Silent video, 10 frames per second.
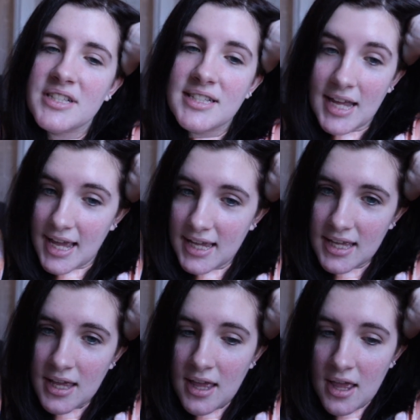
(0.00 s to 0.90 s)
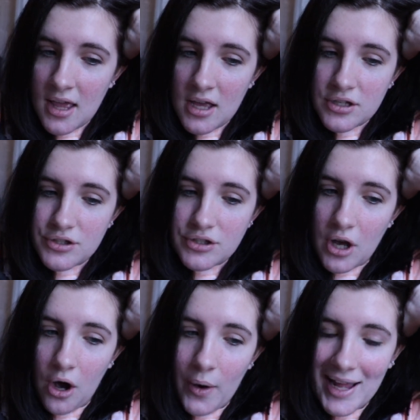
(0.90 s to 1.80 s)
sick.
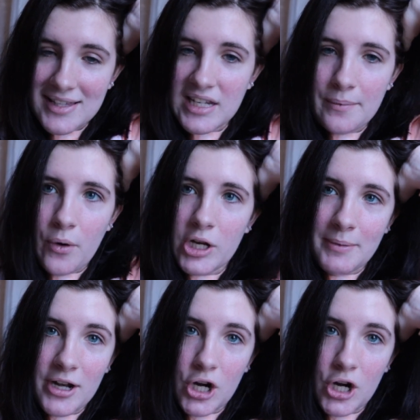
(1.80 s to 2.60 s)
So I ended up going to bed